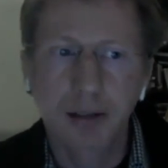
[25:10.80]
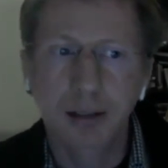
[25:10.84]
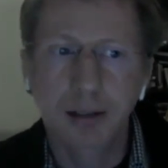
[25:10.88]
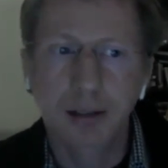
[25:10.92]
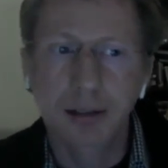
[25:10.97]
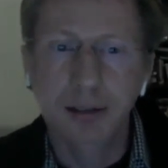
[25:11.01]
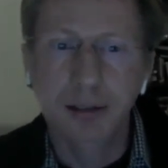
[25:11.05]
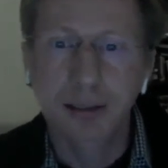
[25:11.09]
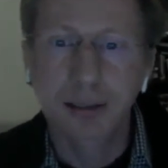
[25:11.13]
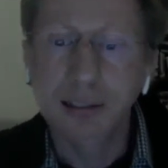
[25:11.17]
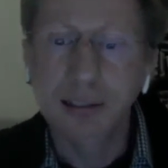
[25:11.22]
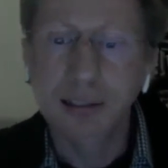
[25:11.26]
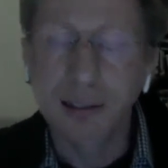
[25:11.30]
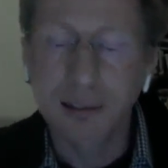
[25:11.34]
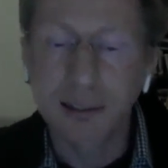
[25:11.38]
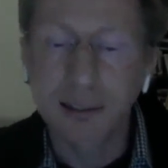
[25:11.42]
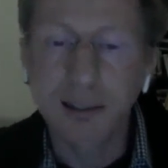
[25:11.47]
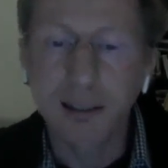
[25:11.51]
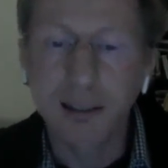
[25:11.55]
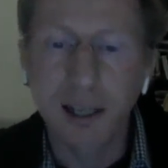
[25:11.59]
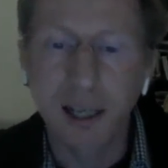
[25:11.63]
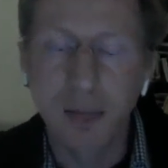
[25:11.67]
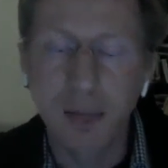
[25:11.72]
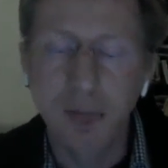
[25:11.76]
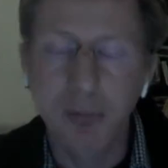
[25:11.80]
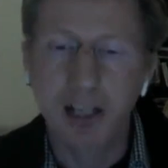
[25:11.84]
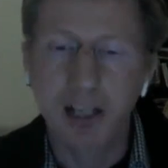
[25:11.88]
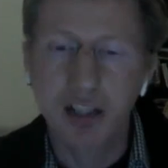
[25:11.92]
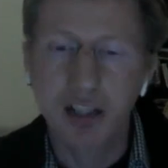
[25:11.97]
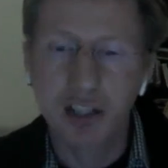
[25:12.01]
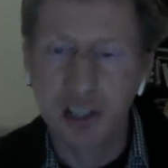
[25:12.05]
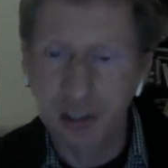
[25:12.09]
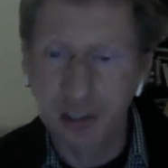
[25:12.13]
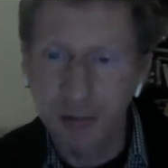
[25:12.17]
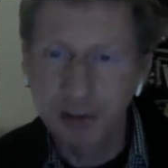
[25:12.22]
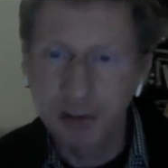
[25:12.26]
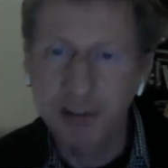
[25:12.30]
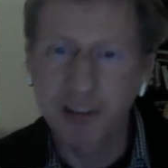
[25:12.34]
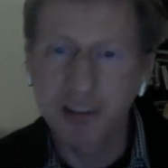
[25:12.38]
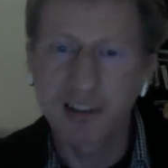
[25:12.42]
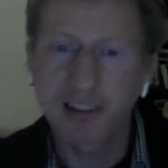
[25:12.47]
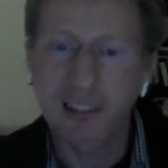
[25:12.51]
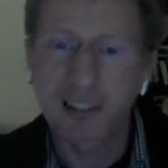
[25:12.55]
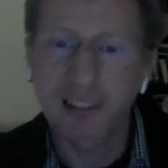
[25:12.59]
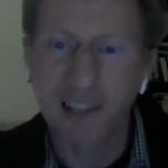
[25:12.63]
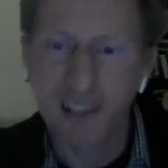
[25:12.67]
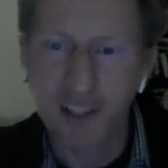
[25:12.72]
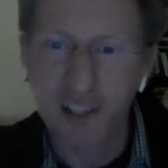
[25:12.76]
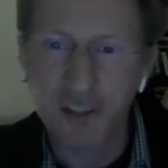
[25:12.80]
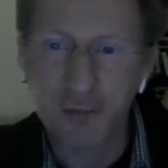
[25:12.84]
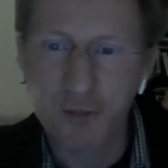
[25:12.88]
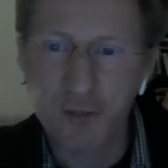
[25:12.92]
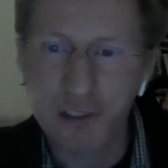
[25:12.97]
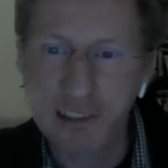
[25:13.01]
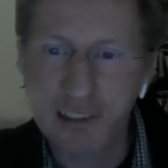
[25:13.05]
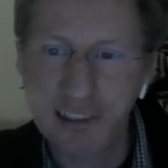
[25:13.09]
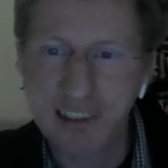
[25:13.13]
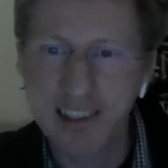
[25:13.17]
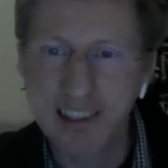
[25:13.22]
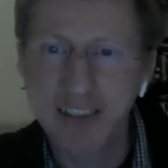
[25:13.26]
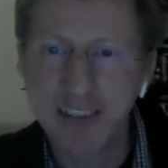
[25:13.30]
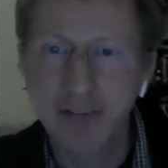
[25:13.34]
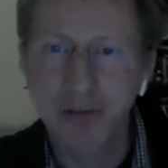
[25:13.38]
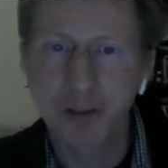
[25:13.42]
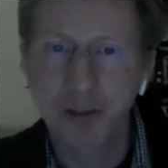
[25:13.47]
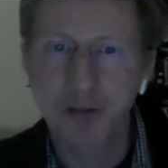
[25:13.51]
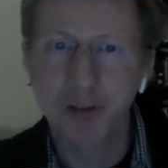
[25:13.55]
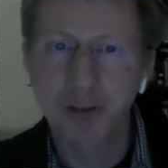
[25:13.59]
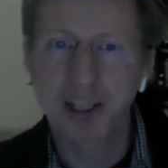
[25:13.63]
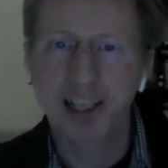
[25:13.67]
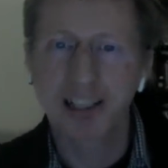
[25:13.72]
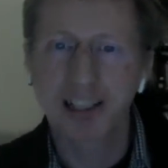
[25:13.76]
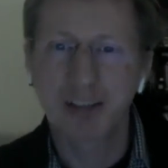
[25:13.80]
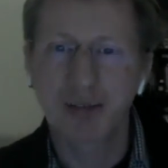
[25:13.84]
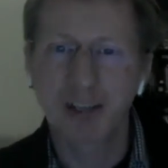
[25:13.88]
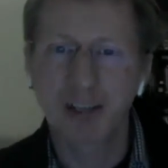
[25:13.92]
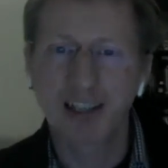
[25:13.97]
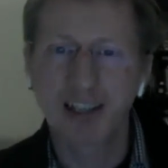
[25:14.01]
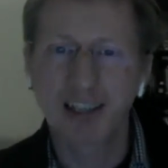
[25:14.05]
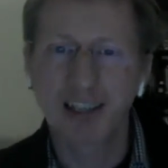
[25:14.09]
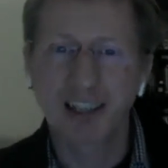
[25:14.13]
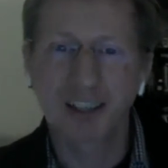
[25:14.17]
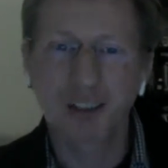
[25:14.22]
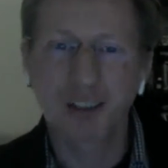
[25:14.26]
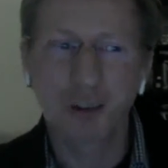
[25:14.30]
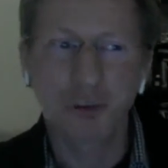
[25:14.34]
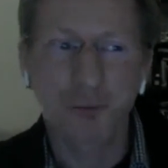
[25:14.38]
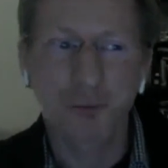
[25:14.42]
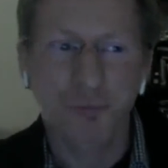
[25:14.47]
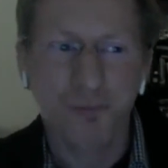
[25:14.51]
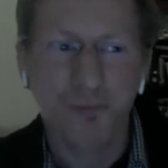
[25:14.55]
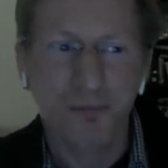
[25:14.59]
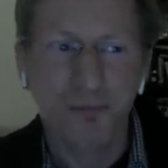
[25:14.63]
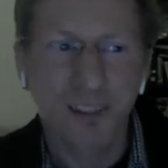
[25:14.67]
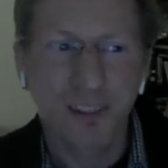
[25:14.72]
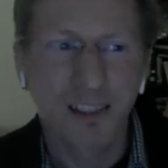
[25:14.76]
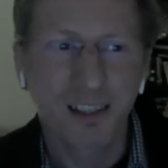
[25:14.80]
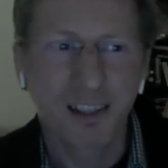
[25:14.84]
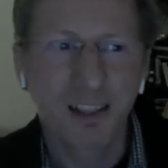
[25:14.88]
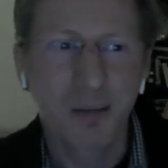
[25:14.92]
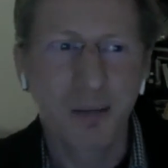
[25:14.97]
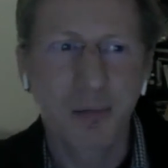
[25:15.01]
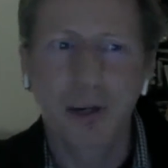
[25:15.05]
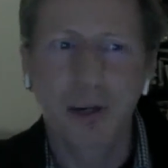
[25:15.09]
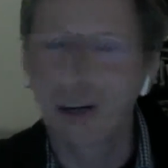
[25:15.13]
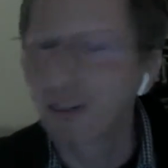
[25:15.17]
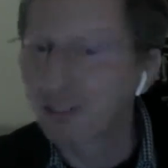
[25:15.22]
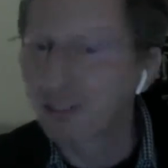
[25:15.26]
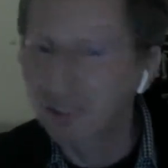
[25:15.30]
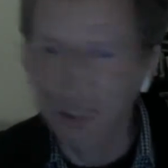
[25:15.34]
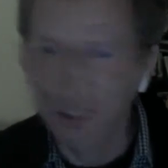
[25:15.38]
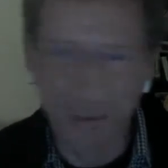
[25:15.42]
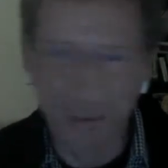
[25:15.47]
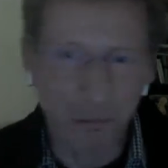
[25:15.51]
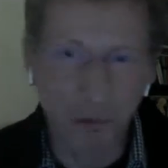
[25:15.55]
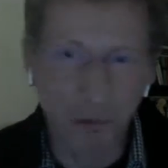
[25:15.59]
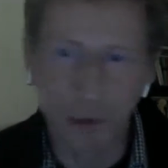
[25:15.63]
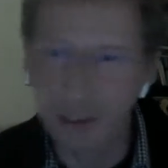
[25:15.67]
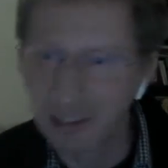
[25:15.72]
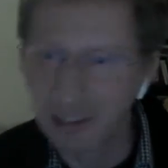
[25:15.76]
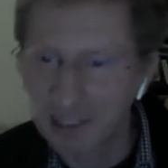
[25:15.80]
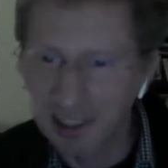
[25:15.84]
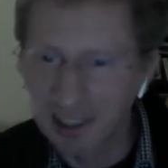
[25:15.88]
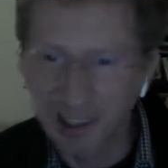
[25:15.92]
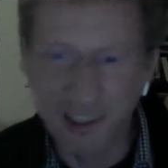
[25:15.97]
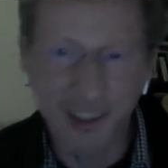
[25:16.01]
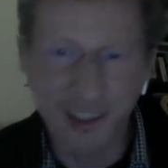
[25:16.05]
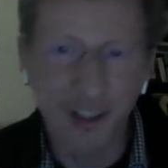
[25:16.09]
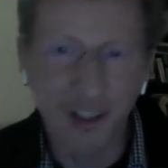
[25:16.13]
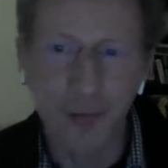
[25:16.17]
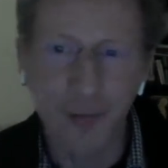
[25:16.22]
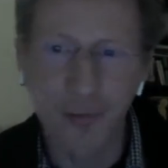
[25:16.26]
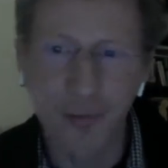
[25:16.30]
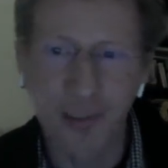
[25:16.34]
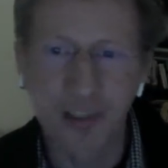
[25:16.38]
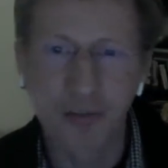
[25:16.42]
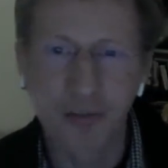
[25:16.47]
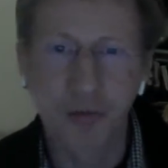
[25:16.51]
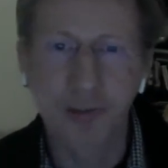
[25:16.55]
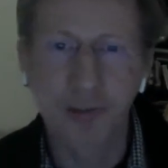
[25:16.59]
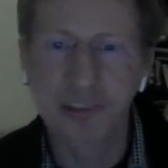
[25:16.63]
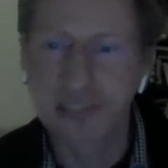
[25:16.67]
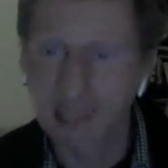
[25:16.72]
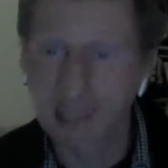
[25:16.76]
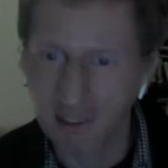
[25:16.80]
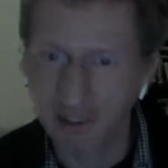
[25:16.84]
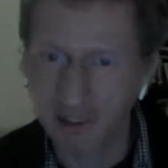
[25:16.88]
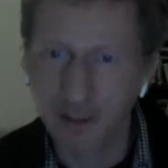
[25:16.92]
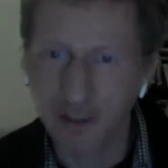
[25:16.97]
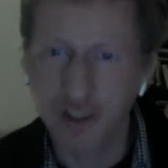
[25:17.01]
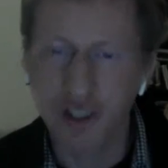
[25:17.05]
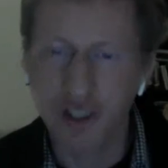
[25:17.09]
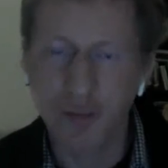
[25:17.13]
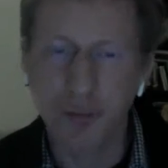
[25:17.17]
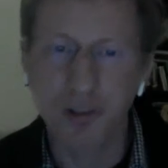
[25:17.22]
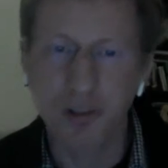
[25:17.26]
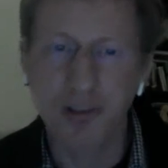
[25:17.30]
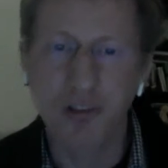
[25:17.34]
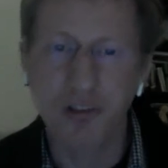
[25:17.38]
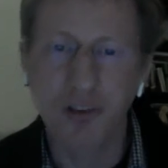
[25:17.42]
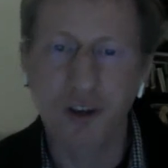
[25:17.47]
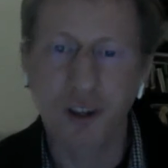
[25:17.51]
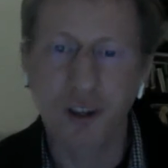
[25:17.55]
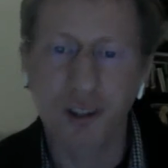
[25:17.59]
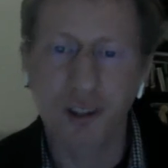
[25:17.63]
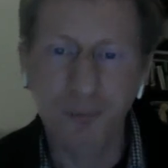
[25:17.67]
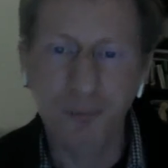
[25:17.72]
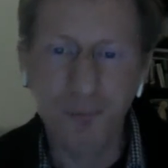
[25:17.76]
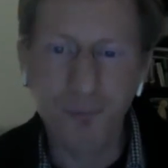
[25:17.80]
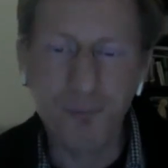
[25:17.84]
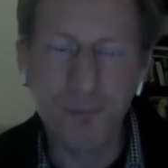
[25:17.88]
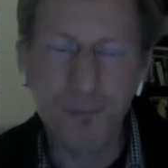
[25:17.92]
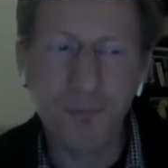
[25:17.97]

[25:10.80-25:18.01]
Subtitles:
this idea came actually with a discussion with Steve, what we had a while ago, about some political topics with censorship and so on.